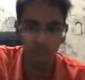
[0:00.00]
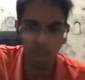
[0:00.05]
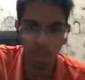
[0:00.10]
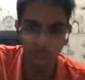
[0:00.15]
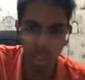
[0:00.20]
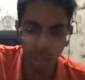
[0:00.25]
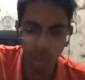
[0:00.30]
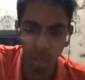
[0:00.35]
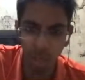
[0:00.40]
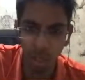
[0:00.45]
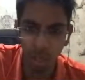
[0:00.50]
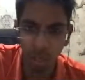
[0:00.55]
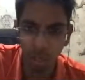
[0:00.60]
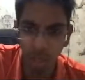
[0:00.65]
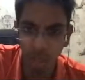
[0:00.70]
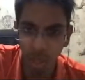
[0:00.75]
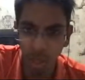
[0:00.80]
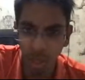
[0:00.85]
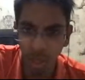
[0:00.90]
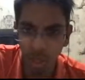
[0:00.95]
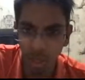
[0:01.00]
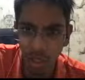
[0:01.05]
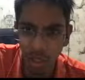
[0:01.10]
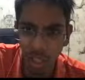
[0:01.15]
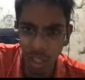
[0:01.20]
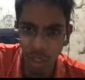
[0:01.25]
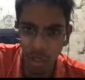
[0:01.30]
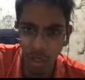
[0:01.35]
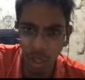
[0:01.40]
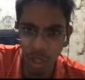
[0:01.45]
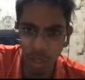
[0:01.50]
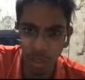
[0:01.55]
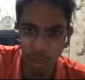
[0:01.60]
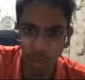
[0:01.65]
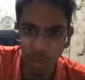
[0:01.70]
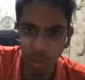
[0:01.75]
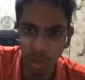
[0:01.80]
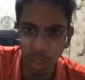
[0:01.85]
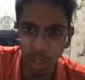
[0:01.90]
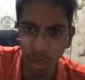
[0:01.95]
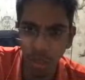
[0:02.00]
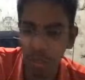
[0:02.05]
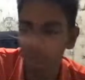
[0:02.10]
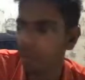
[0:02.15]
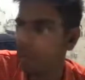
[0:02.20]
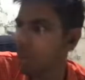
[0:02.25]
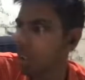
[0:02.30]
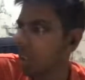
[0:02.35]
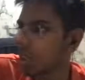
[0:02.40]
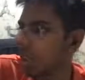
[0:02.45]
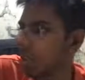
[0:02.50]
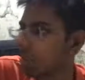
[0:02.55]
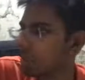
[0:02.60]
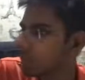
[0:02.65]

to h4 and be annoying. Let's go h4 just to prevent it.